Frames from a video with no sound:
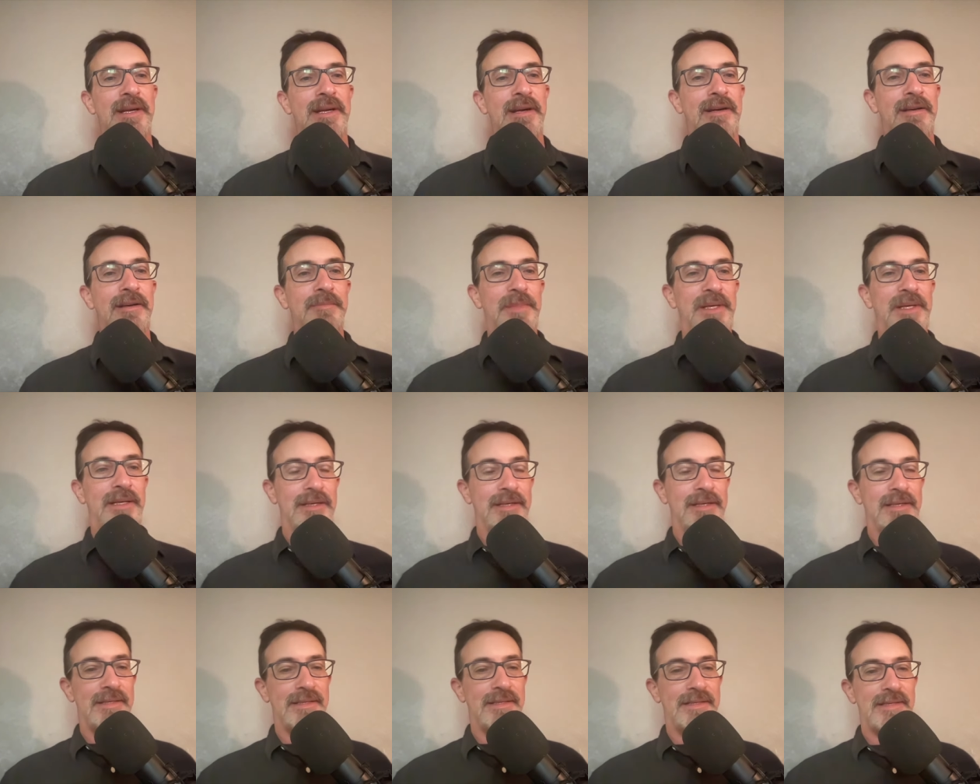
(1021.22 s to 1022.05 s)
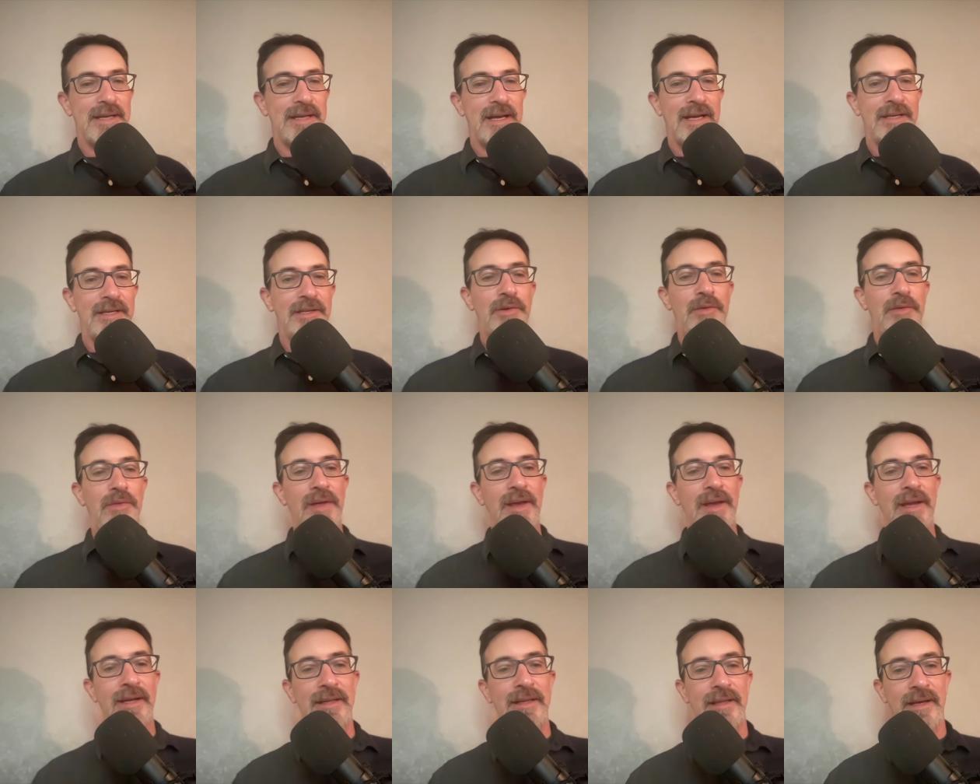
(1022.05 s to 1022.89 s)
there because i do
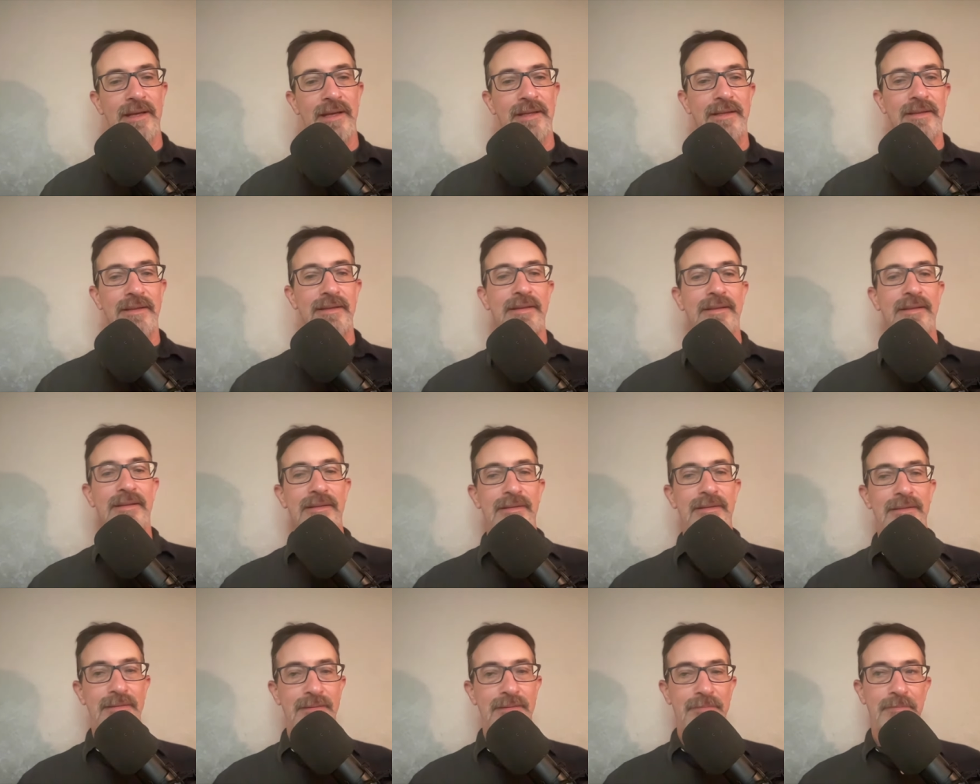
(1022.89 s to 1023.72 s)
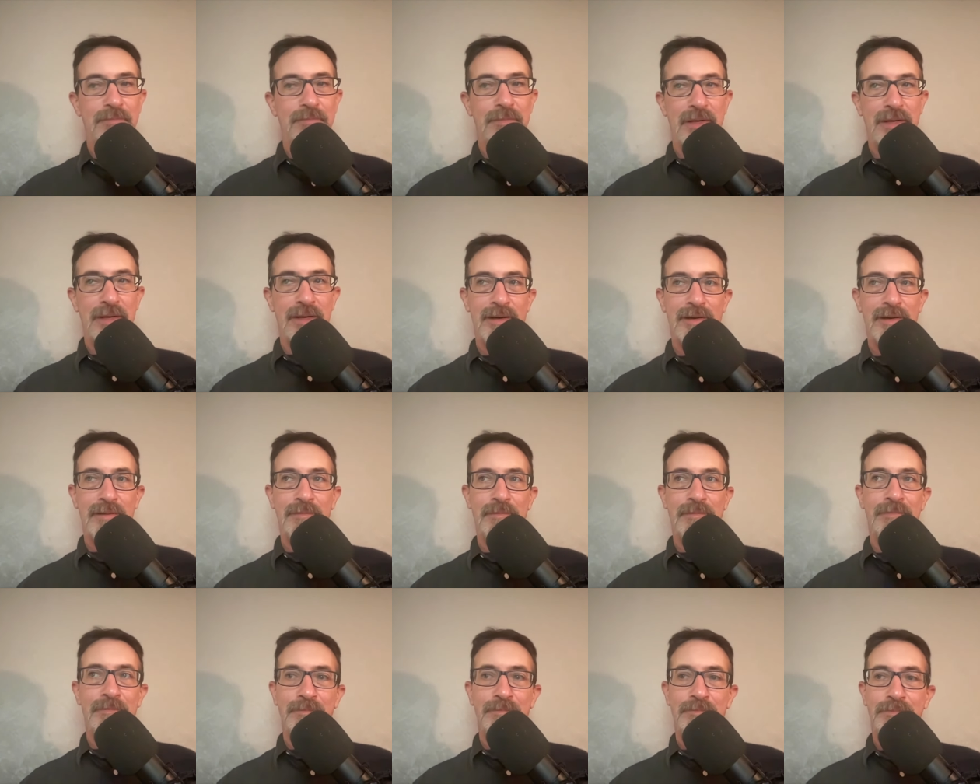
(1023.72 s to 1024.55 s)
think that
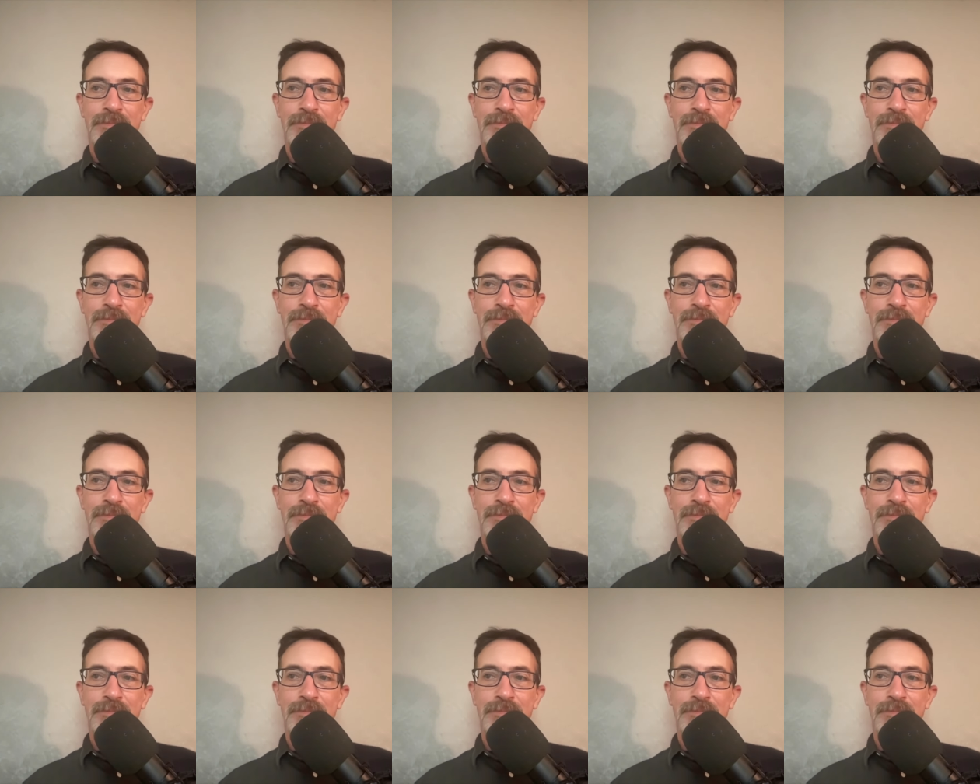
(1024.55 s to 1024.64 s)
um